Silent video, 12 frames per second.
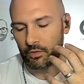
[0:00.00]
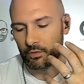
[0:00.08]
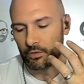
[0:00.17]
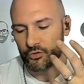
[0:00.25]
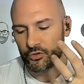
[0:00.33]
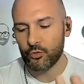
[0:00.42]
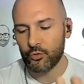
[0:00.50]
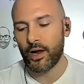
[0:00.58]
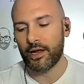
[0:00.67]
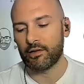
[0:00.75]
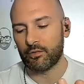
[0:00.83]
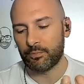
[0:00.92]
there are two
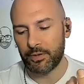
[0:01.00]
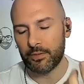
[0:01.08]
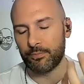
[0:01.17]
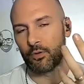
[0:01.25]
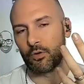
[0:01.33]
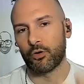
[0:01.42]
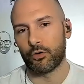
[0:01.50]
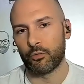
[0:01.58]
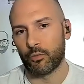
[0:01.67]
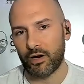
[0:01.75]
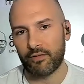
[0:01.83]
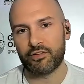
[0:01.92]
ways people
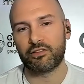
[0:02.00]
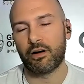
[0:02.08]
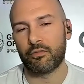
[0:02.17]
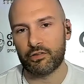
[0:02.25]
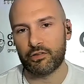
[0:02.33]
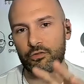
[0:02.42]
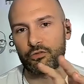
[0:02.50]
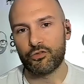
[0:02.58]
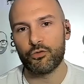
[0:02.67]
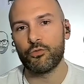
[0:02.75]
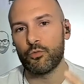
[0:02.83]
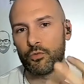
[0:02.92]
learn. What I've discovered is there's
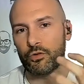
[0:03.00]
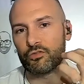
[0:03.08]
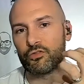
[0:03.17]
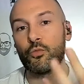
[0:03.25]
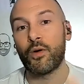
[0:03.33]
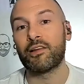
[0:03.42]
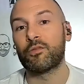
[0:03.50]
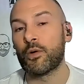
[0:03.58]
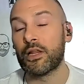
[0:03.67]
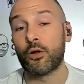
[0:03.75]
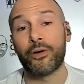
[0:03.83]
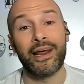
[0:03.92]
two, there's two ways
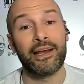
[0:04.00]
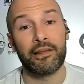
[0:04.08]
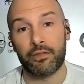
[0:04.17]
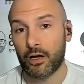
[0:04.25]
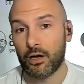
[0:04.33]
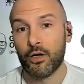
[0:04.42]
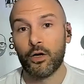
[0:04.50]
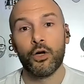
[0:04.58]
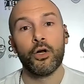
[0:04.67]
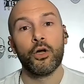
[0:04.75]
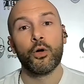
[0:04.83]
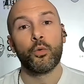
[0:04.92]
we learn anything. Mm-hmm.